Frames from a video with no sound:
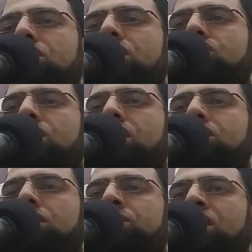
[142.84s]

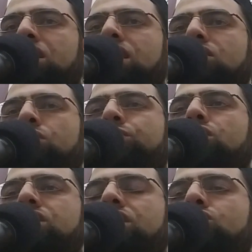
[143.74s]
teachings that, of
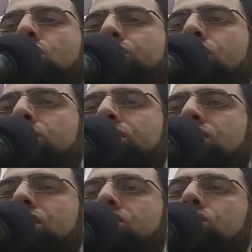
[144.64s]
course, he took from
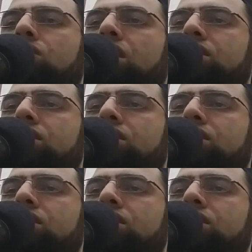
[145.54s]
Rasulullah